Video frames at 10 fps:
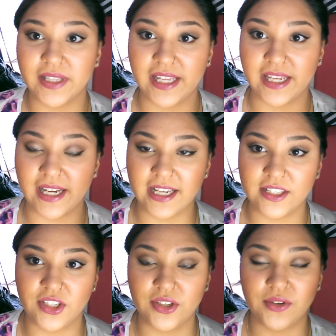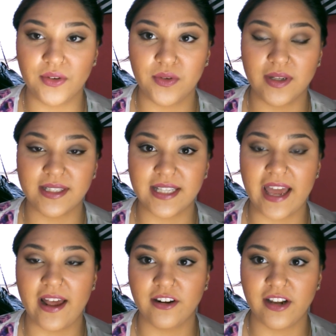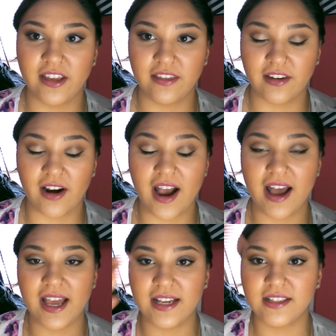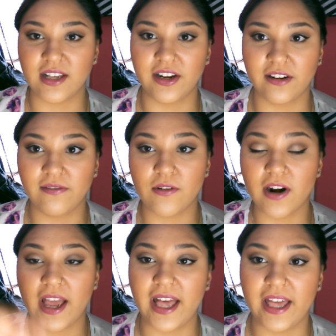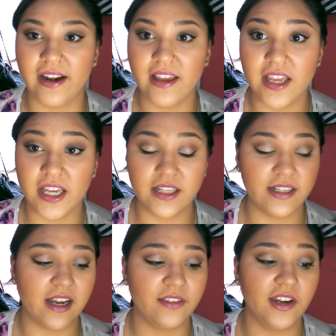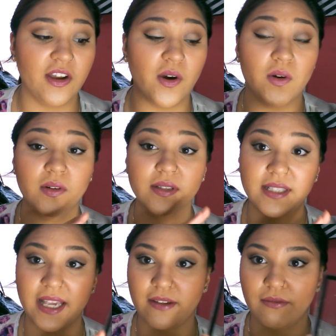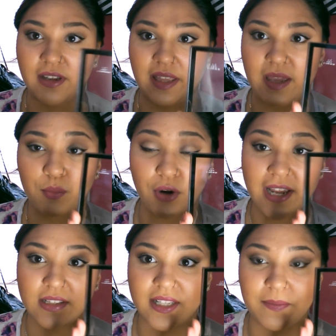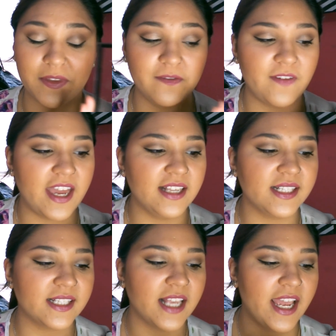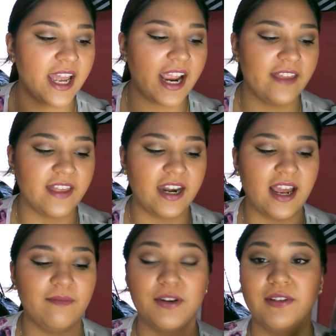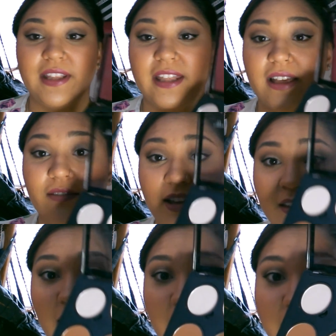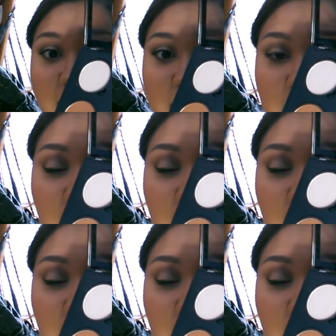really nice to set underneath your eyes, on your forehead, down the nose. It really brightens up the face. And then I've been really loving this